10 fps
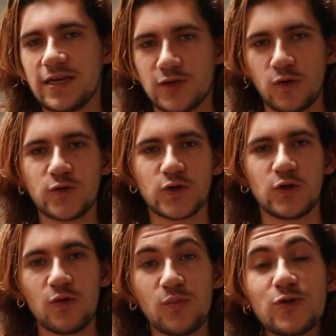his own
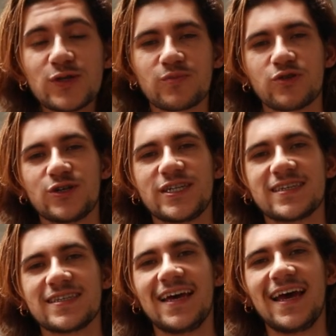solo music
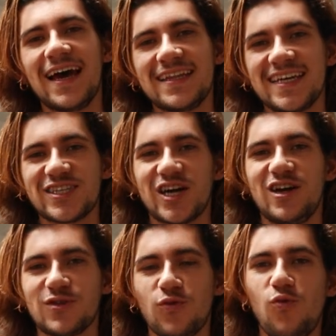project, and that's
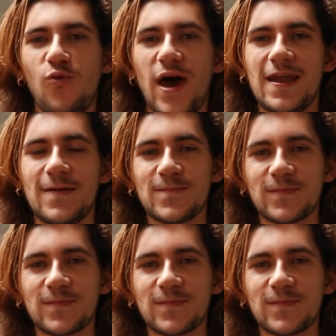called WEN.